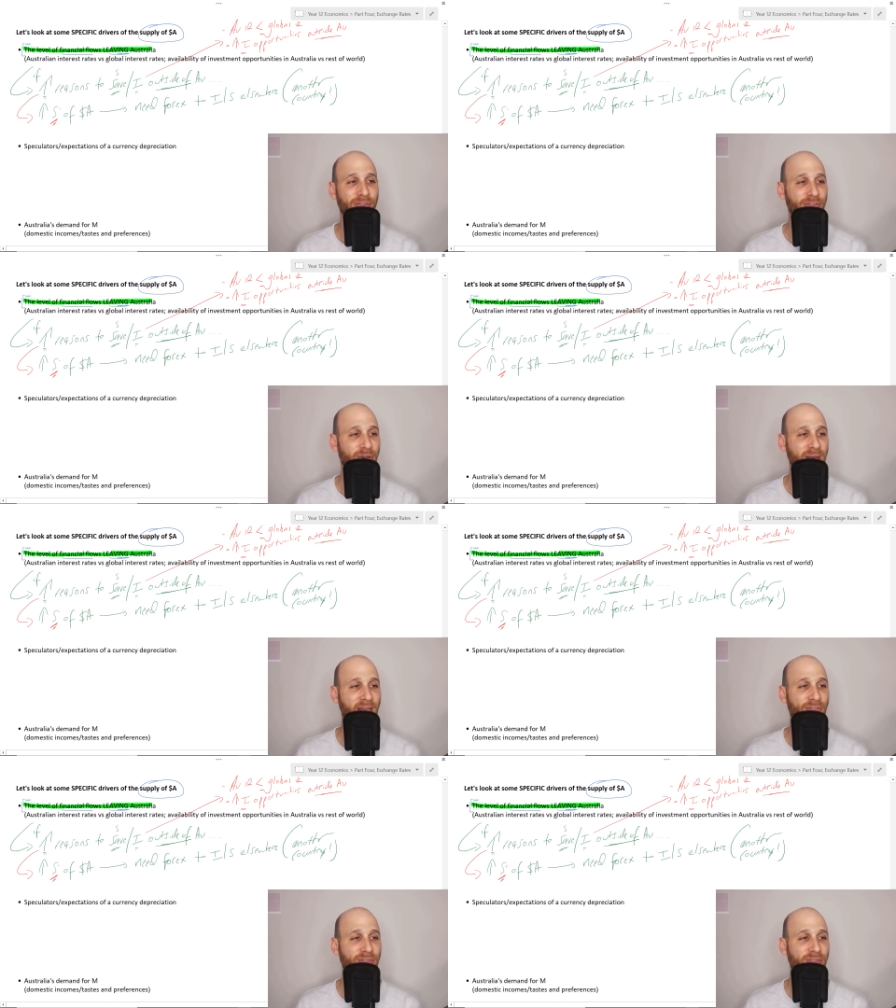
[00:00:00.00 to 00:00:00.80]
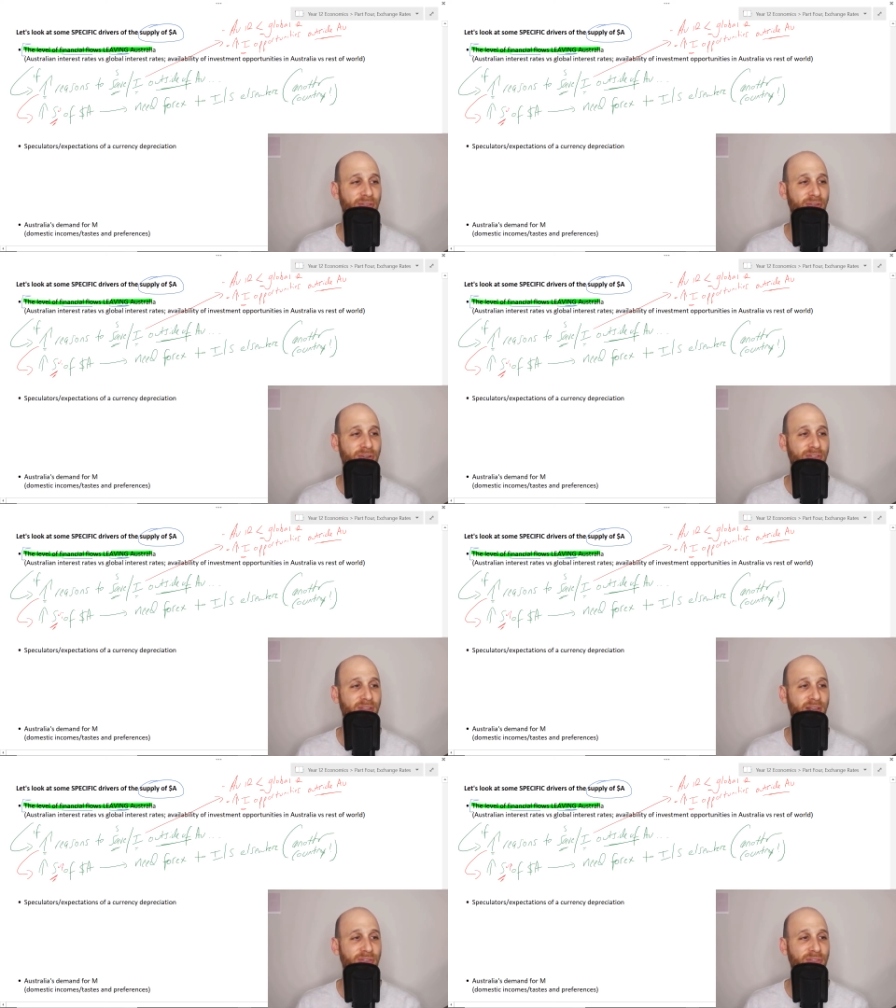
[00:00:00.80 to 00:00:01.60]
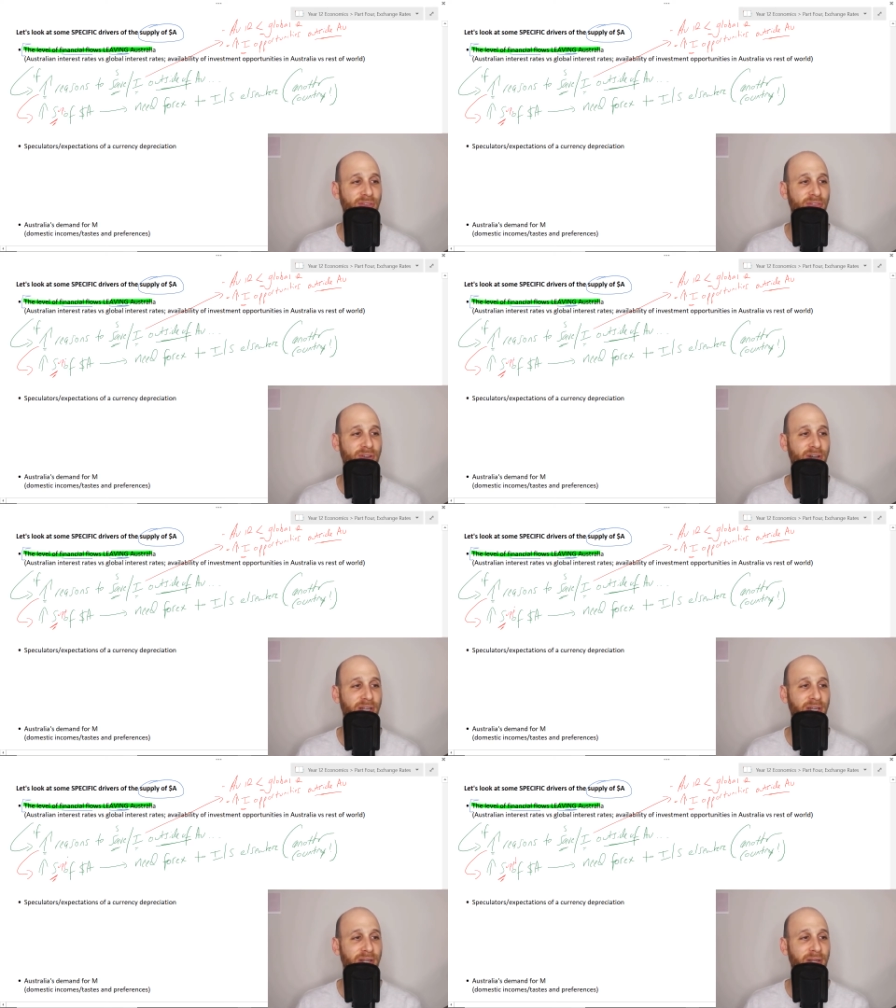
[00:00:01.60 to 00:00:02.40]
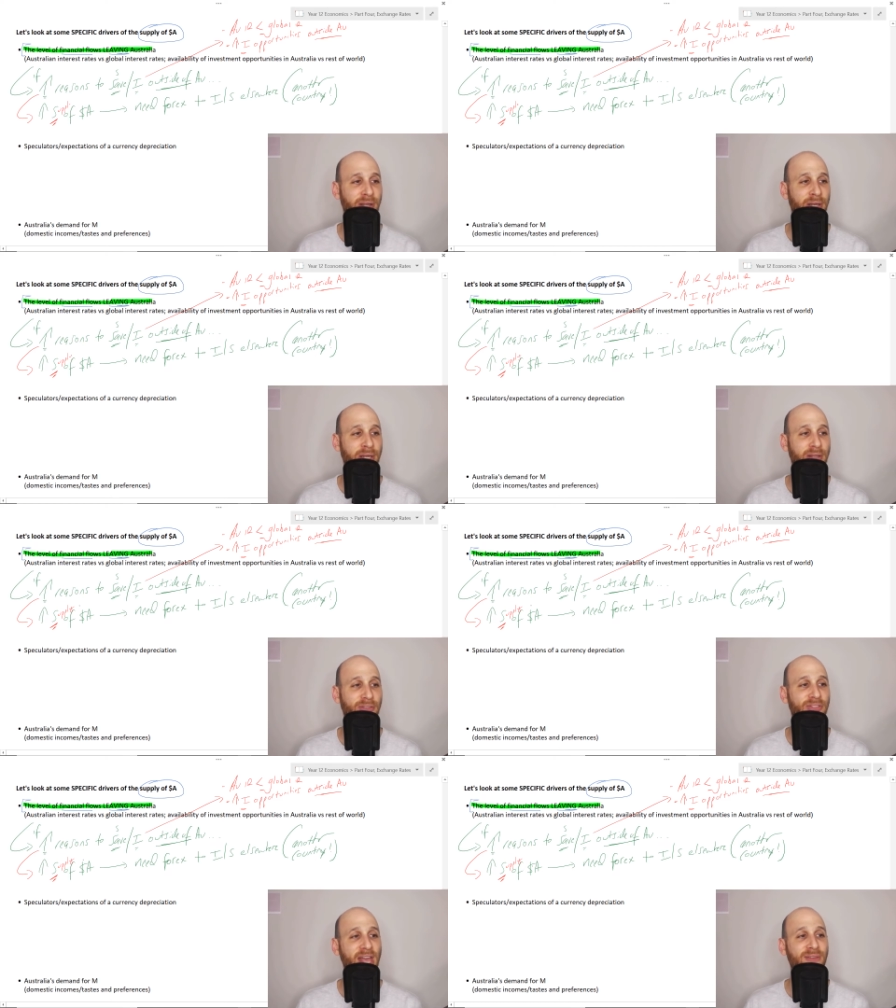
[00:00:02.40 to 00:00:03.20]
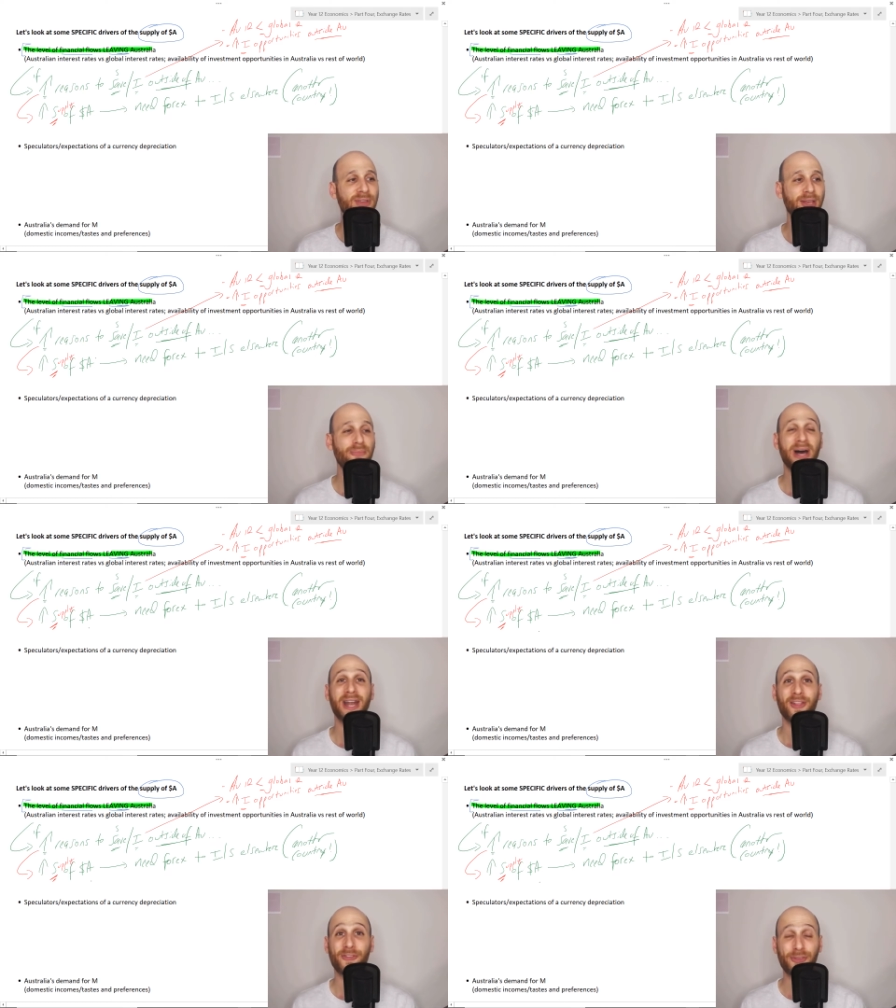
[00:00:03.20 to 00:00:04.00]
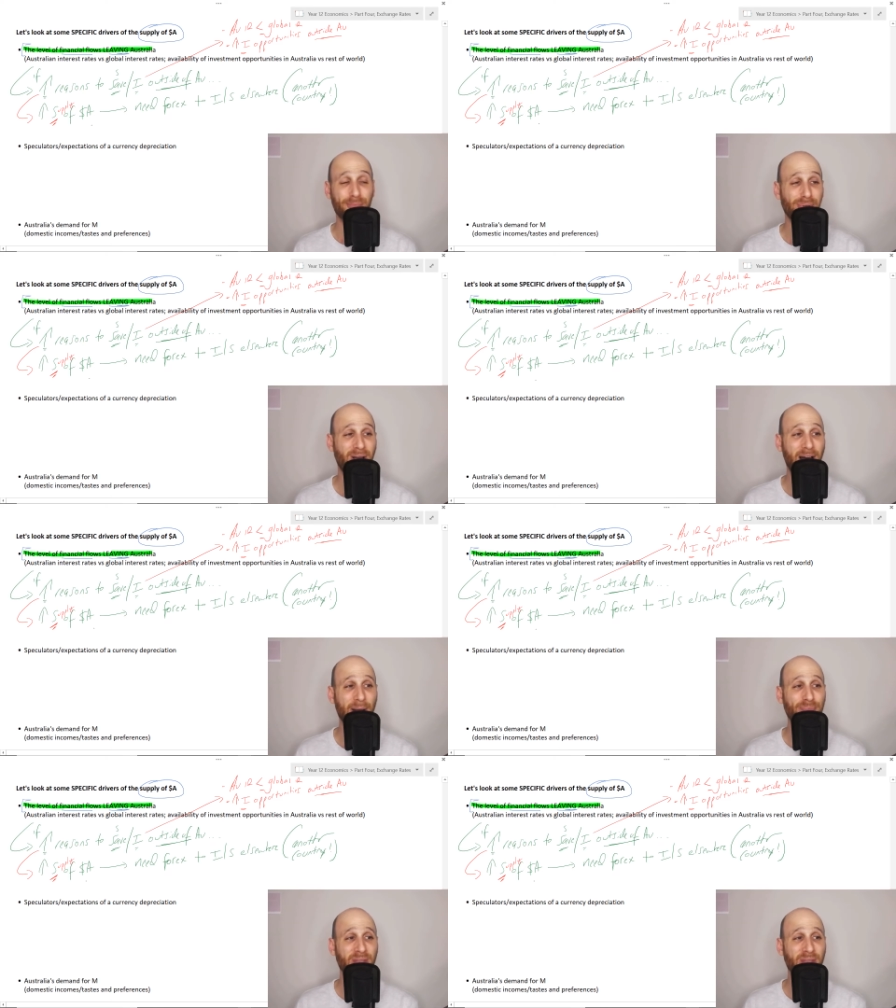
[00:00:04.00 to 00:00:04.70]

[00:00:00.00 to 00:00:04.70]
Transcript: So, S in this context is not saving, but it's supply.